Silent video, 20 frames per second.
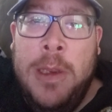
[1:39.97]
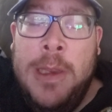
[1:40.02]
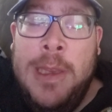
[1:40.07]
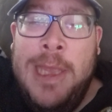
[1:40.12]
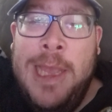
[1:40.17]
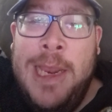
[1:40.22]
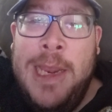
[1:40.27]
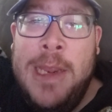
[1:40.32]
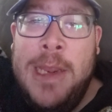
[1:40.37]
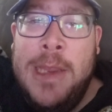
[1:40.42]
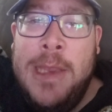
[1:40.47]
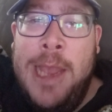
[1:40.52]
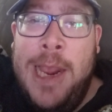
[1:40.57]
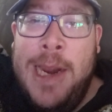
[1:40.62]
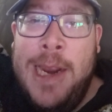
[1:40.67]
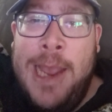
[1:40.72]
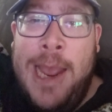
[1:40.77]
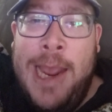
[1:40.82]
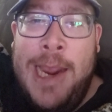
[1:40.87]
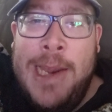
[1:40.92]
that
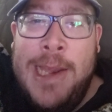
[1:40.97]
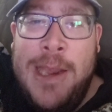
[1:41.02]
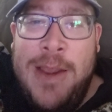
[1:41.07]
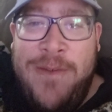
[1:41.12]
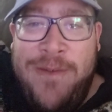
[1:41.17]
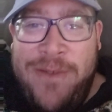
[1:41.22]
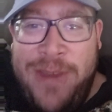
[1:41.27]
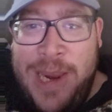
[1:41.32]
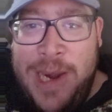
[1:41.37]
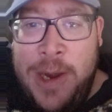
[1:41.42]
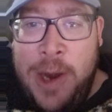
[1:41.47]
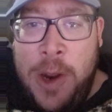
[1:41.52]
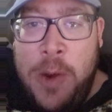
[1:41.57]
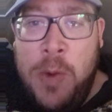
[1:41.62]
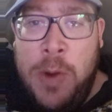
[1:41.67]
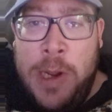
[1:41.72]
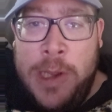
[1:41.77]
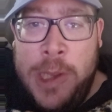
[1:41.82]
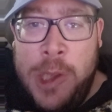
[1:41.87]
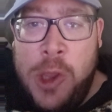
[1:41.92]
that guy
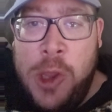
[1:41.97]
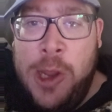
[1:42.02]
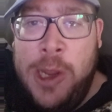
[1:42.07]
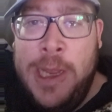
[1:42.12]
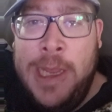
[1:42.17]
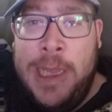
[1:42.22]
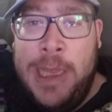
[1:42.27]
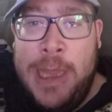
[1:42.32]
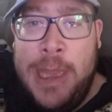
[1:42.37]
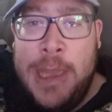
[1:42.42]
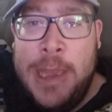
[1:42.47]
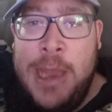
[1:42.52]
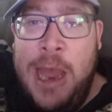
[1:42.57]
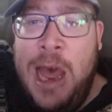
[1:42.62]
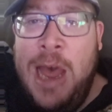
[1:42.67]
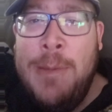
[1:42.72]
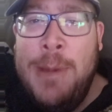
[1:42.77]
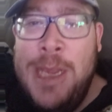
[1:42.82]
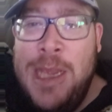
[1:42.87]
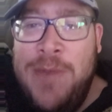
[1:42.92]
DeVito on the Giants,
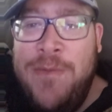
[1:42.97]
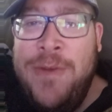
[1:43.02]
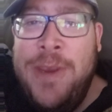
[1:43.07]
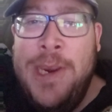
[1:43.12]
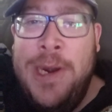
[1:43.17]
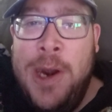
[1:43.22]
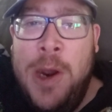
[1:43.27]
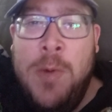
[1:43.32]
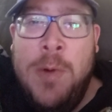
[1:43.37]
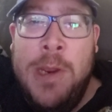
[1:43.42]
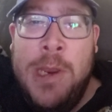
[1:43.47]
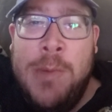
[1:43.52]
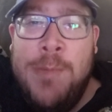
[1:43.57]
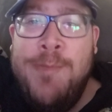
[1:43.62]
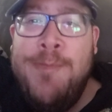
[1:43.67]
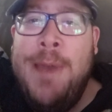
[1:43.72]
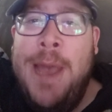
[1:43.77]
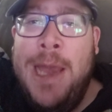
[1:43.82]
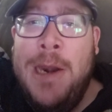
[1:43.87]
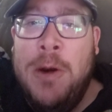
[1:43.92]
Tommy DeVito, is
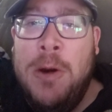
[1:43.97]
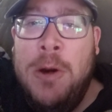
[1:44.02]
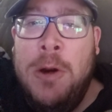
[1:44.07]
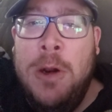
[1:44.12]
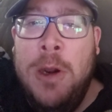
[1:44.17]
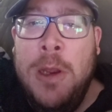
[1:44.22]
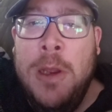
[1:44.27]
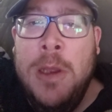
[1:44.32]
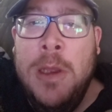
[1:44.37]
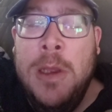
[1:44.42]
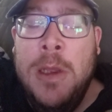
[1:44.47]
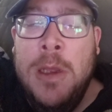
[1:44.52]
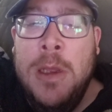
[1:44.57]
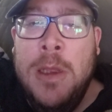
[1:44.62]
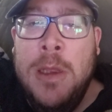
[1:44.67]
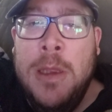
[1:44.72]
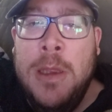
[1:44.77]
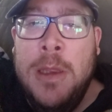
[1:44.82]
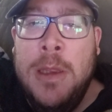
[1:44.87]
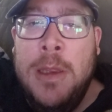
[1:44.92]
better
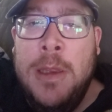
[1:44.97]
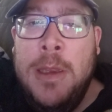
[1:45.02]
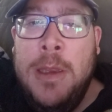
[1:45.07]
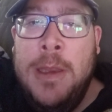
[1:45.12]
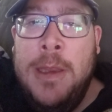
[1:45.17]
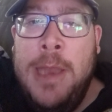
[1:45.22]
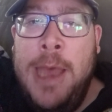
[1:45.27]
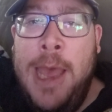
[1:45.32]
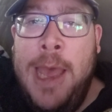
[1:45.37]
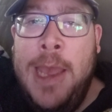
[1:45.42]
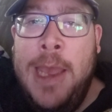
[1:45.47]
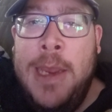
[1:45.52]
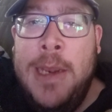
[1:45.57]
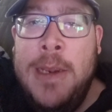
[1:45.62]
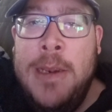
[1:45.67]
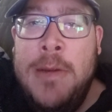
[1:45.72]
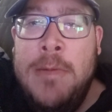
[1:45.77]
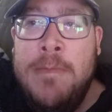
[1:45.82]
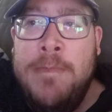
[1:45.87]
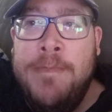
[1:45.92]

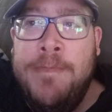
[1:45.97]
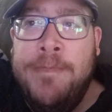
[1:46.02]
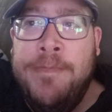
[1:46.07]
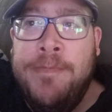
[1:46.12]
than